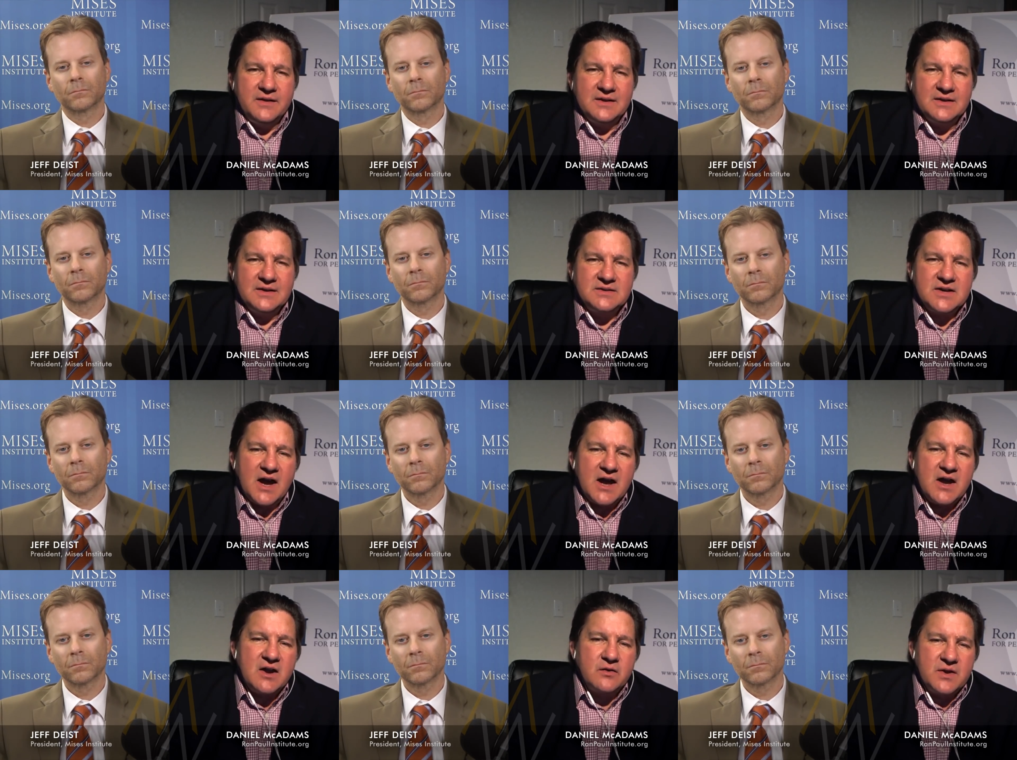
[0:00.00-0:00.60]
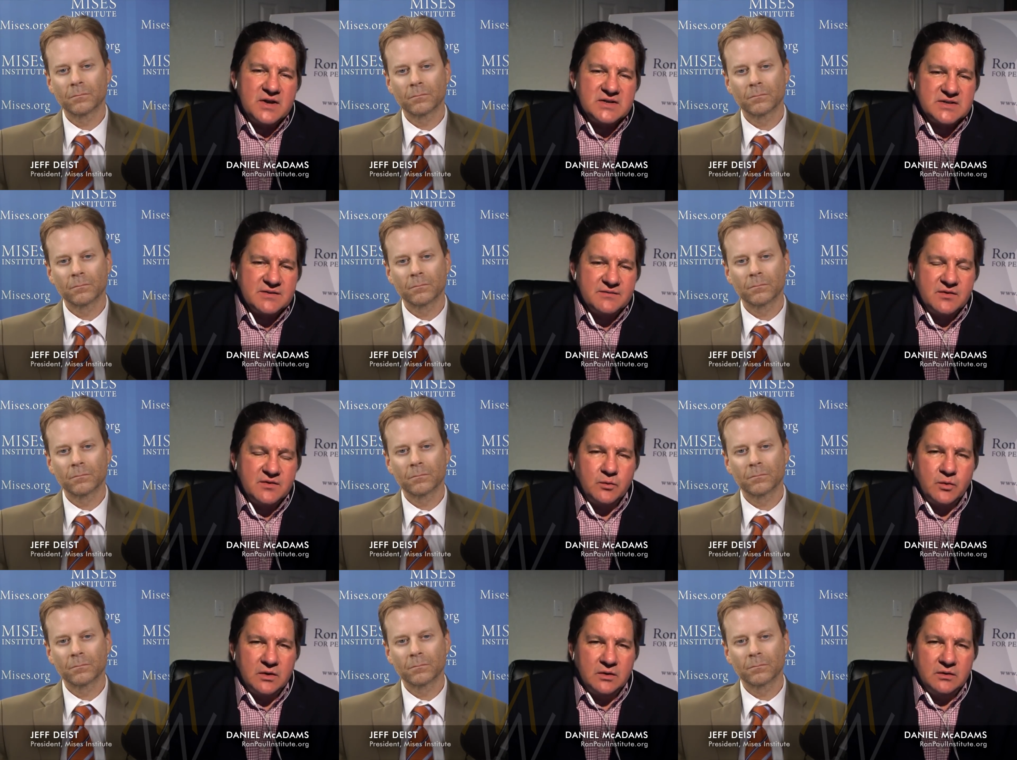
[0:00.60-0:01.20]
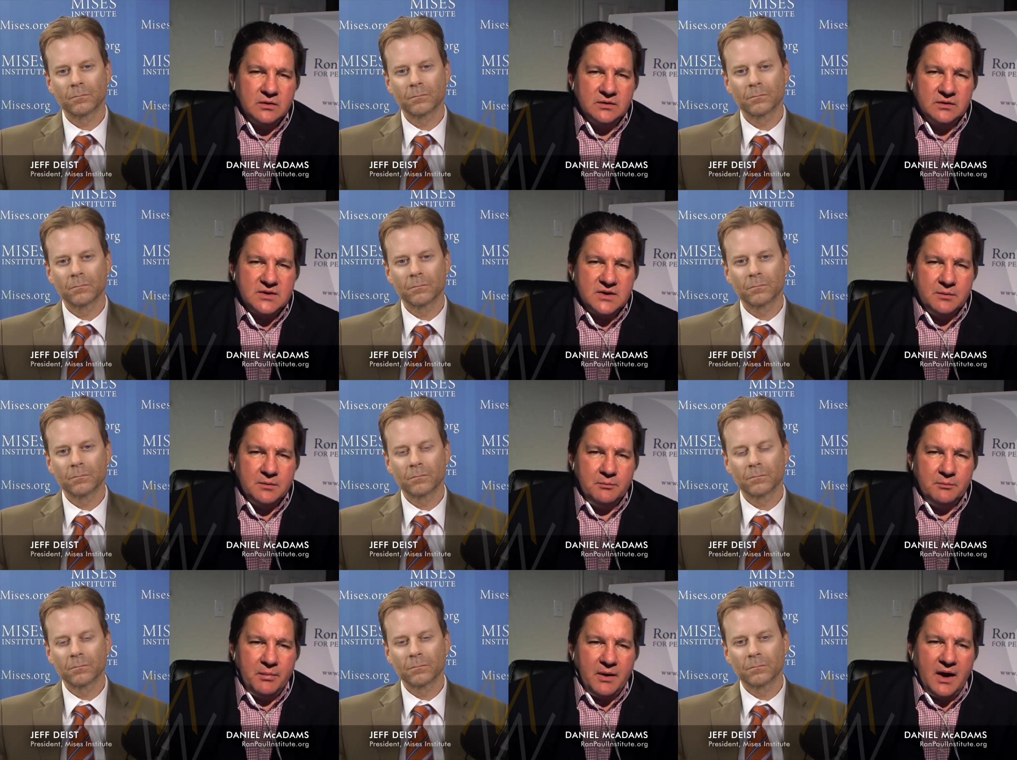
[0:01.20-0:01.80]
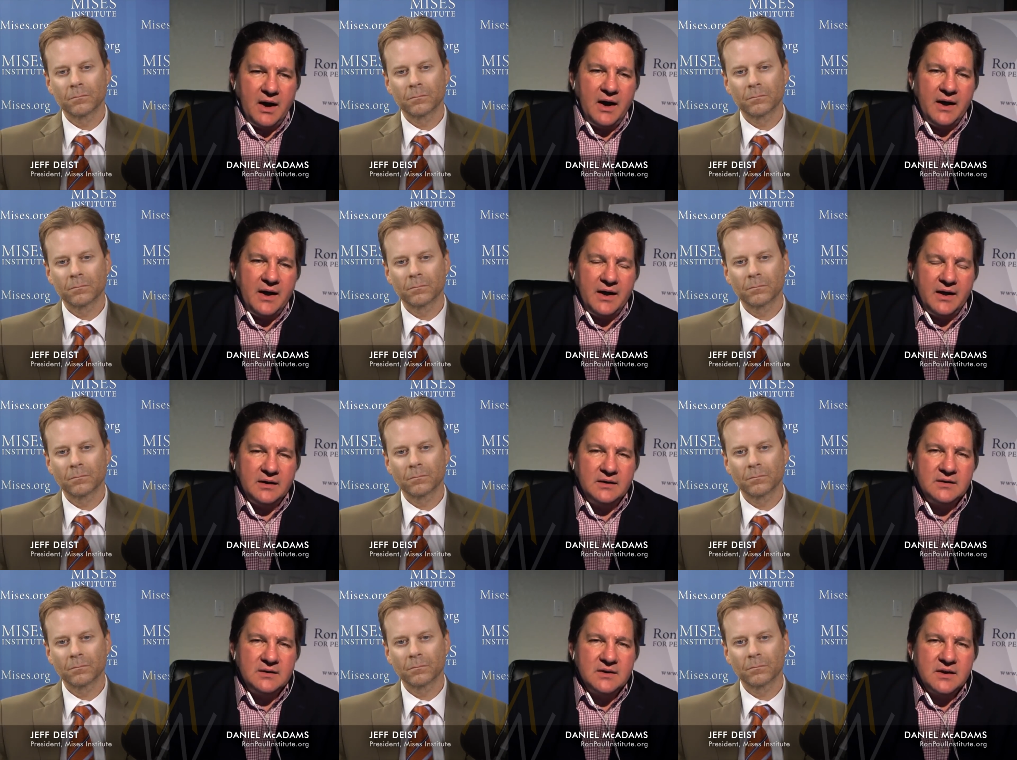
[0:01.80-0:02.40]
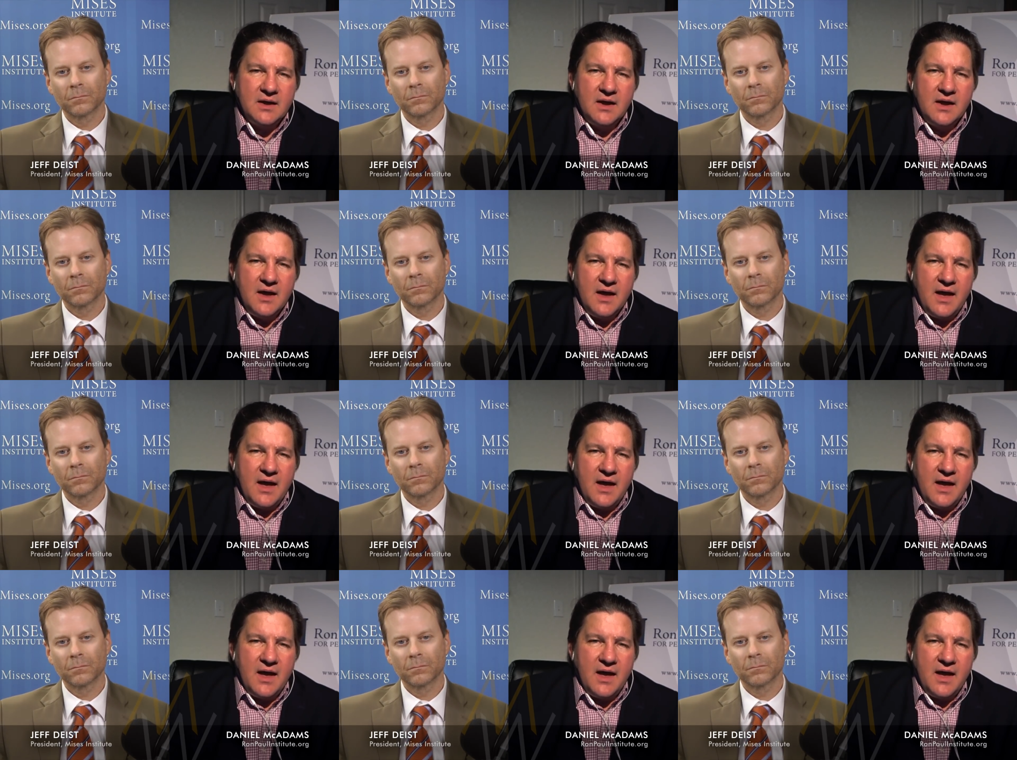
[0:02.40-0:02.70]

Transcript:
Speaker 1: The entire rest of the world combined